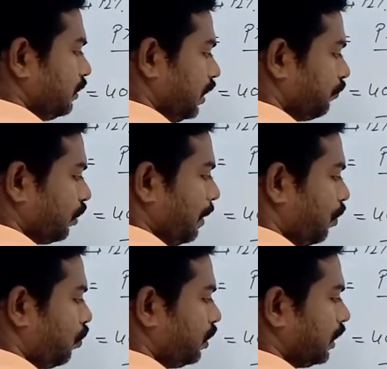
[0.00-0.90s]
Therefore
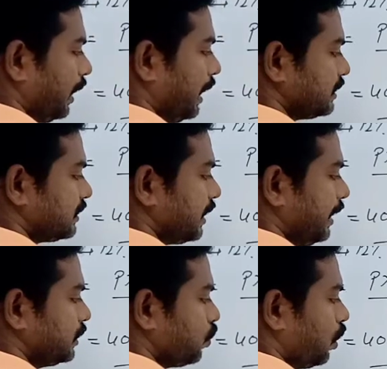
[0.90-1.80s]
amount
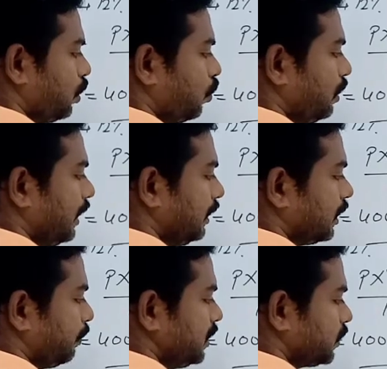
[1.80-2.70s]
SI is 120,
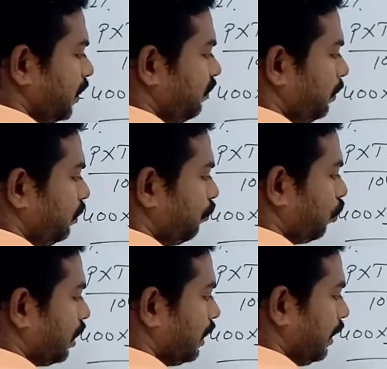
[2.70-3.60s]
the principal will be
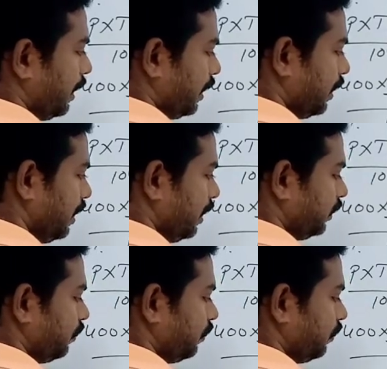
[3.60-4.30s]
400.